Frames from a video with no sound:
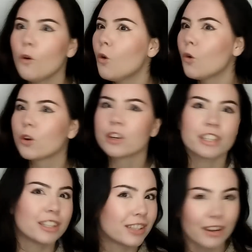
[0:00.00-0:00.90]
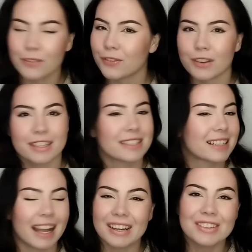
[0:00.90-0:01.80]
4
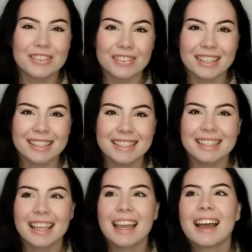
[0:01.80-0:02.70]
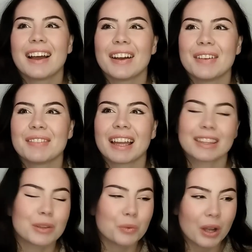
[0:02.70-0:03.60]
different countries,
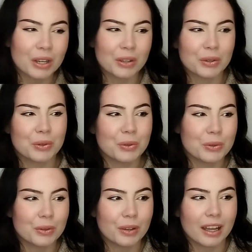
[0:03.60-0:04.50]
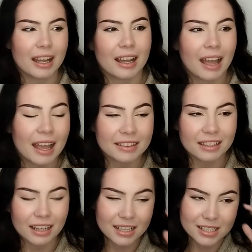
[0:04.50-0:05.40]
like the one who had
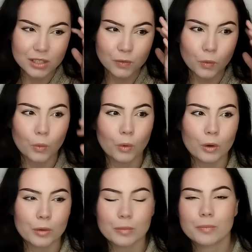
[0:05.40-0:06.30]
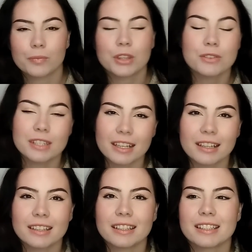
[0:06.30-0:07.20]
the license for New
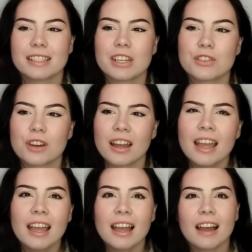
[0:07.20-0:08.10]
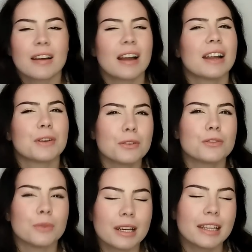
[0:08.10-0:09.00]
Zealand, etc. I
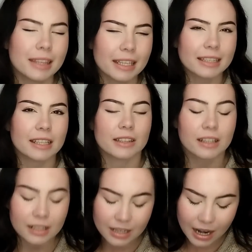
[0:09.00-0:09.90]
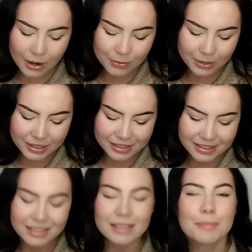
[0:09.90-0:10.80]
don't really think that the
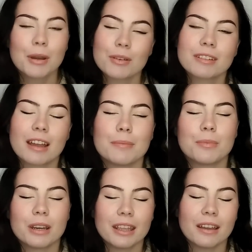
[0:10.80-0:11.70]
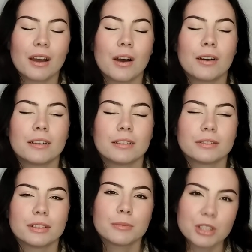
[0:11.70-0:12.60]
current parent company
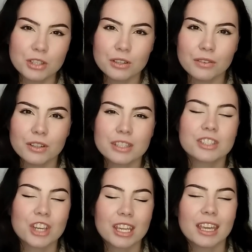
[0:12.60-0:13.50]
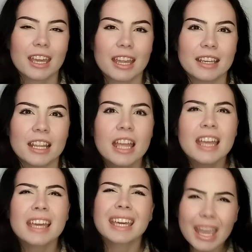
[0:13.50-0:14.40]
of Miss Universe, JKN,
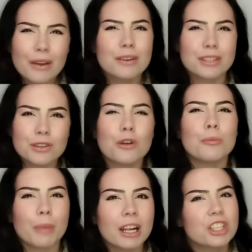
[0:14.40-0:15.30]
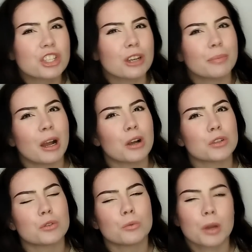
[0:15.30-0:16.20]
cares so much
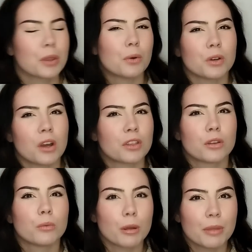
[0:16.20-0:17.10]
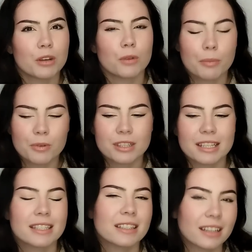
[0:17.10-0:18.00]
about whether or not the women
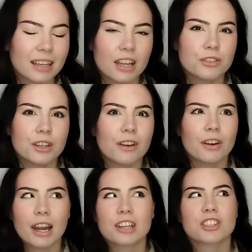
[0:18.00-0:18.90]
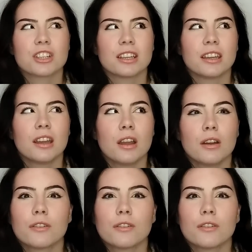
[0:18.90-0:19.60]
representing the country are actually